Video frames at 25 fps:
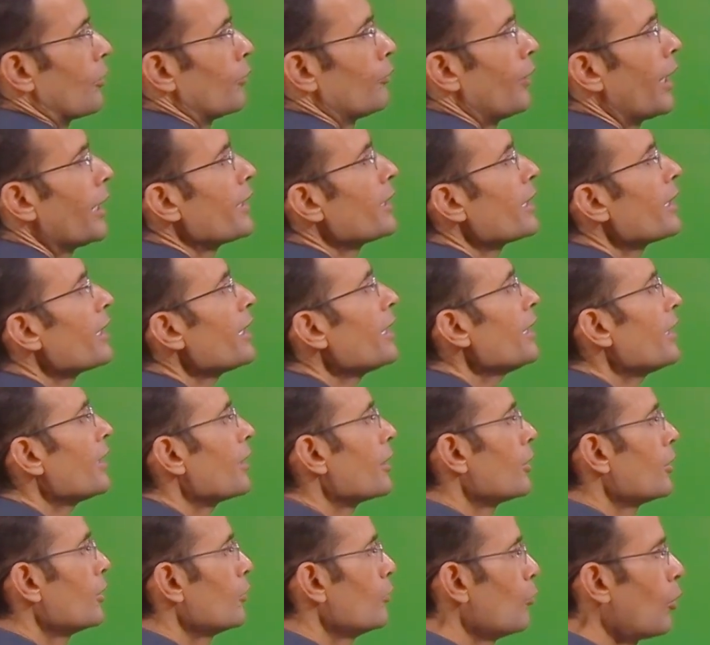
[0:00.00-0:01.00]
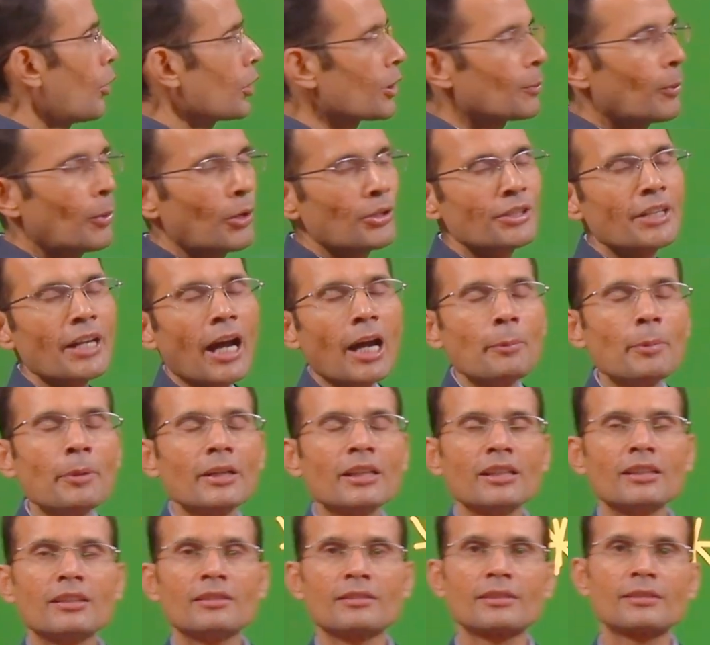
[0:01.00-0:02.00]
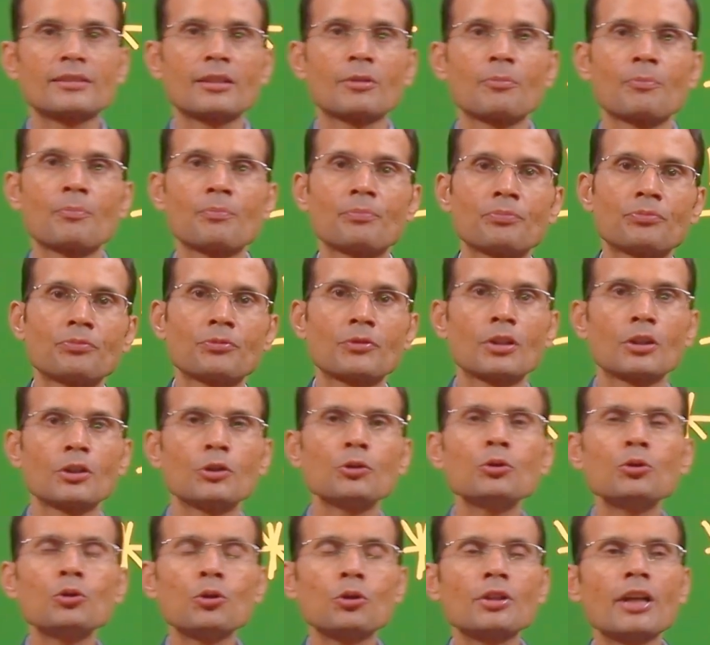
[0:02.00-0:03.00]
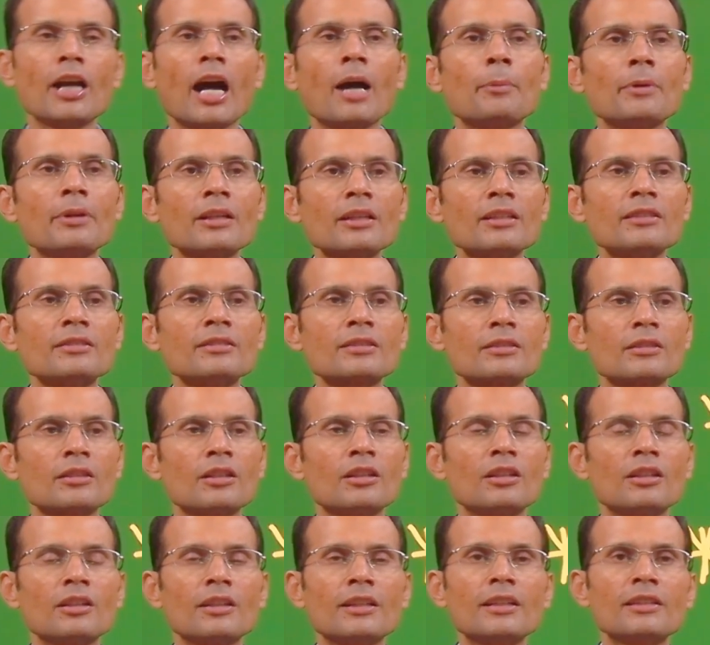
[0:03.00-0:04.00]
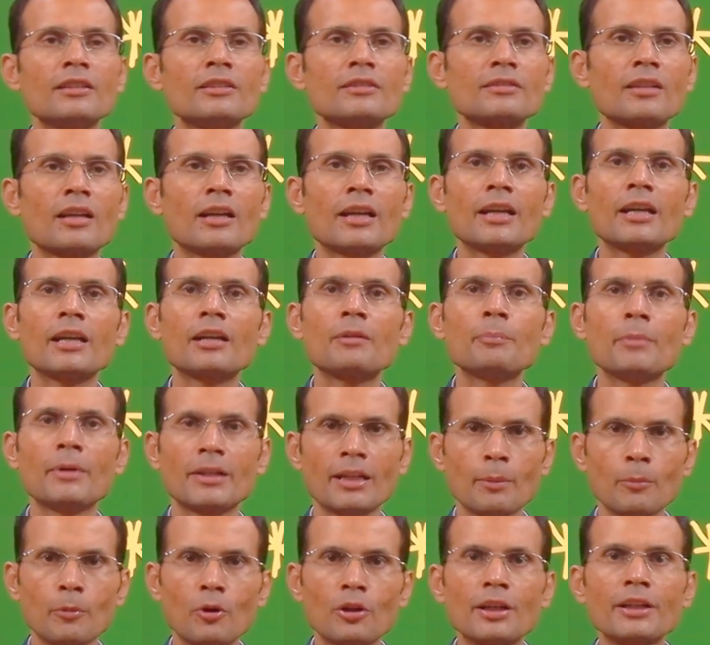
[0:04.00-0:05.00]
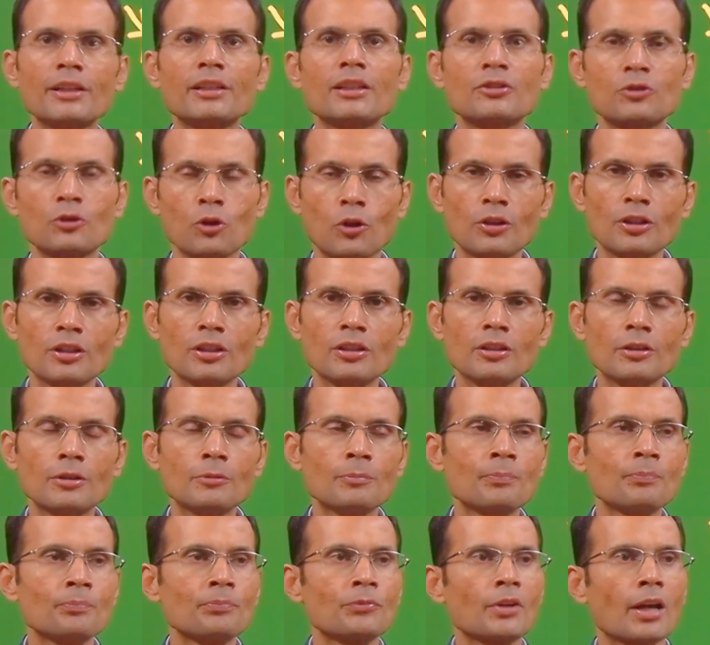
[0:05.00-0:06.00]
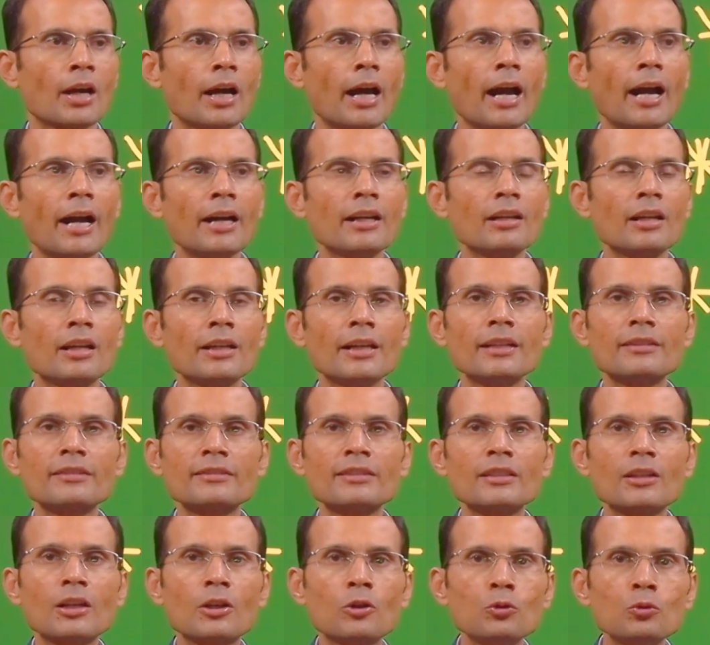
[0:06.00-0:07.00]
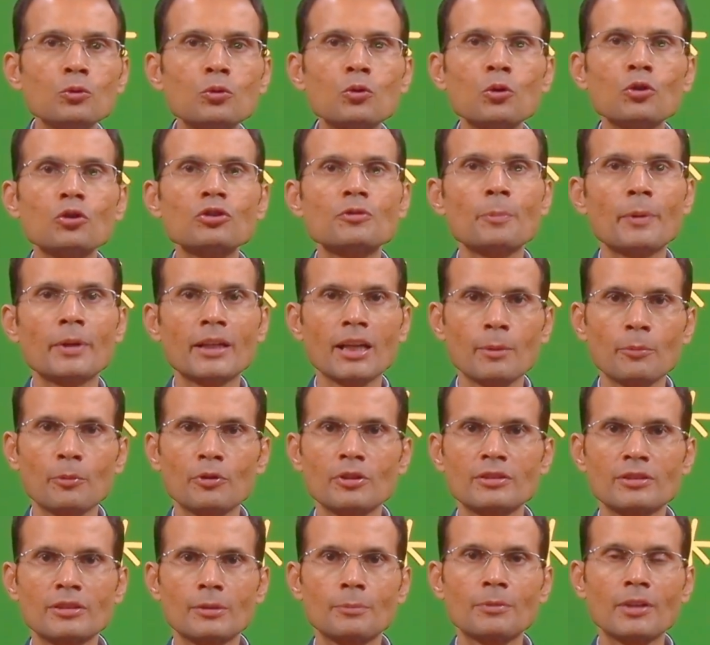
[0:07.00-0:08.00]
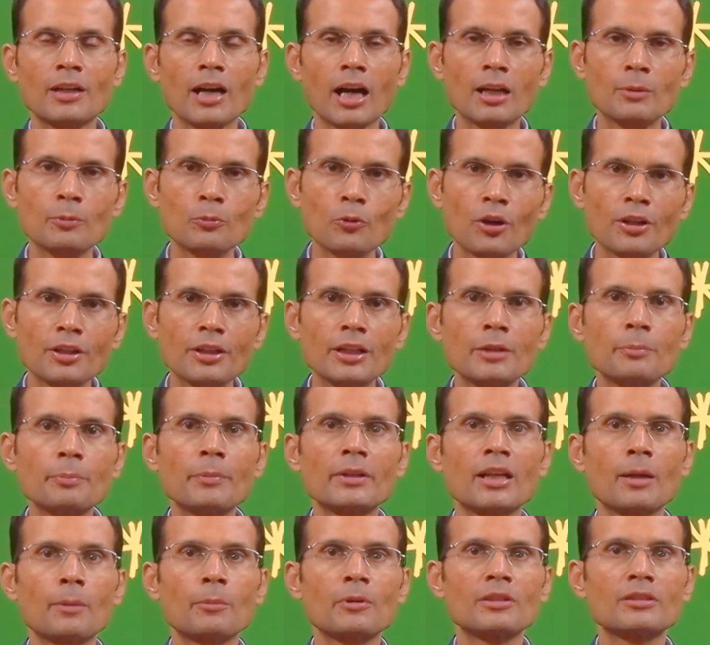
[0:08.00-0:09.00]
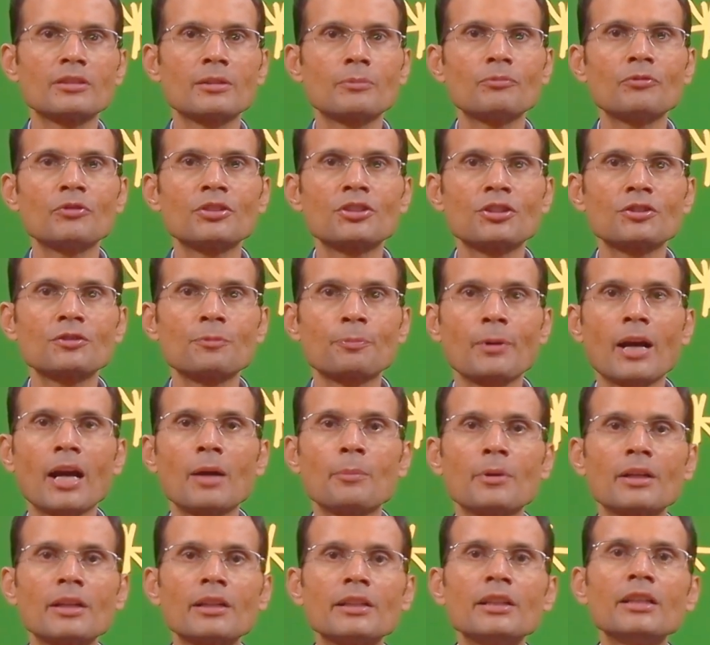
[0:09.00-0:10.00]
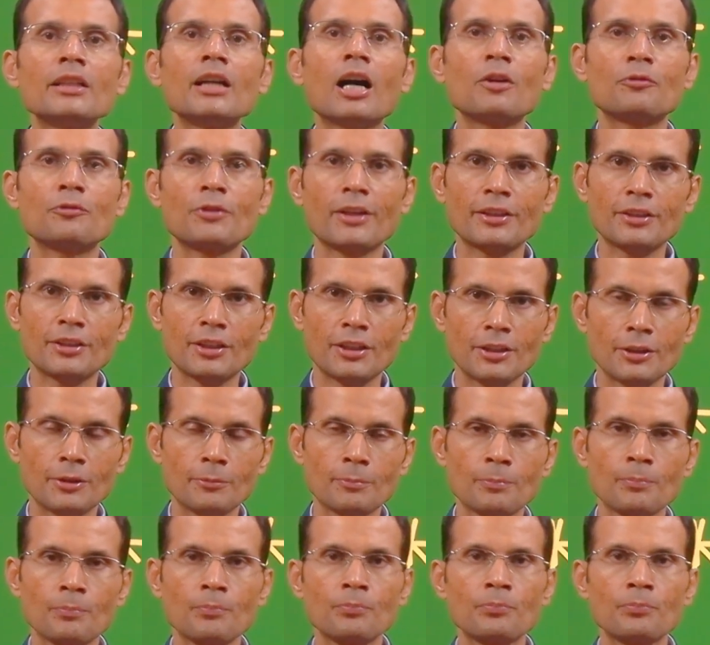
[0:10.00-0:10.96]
Finally, what about diabetes? You know, diabetes is a metabolic disorder, and it's the glucose metabolism, carbohydrate metabolism, which is primarily affected.